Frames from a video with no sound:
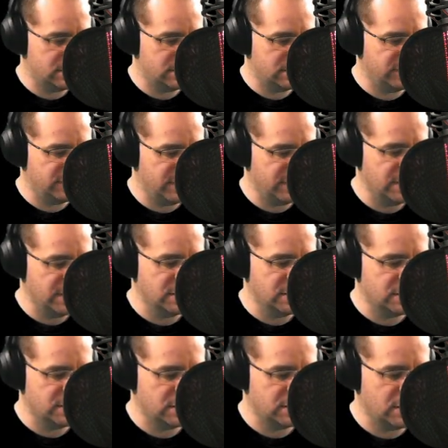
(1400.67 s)
defense
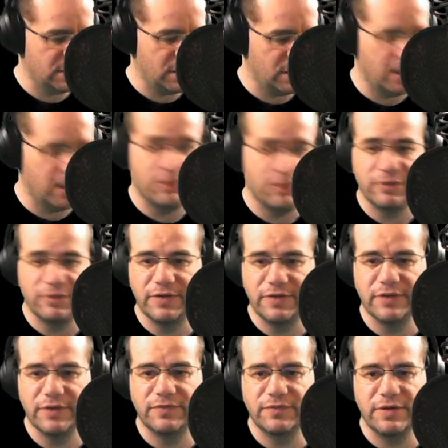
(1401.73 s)
are in fact
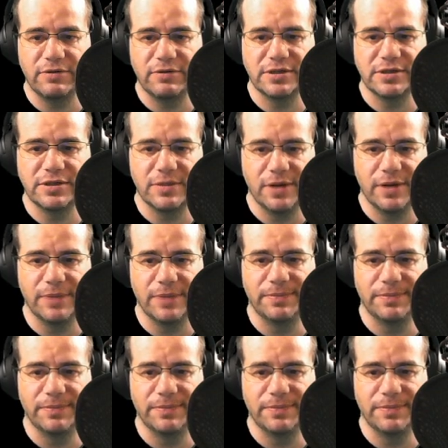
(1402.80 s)
very similar.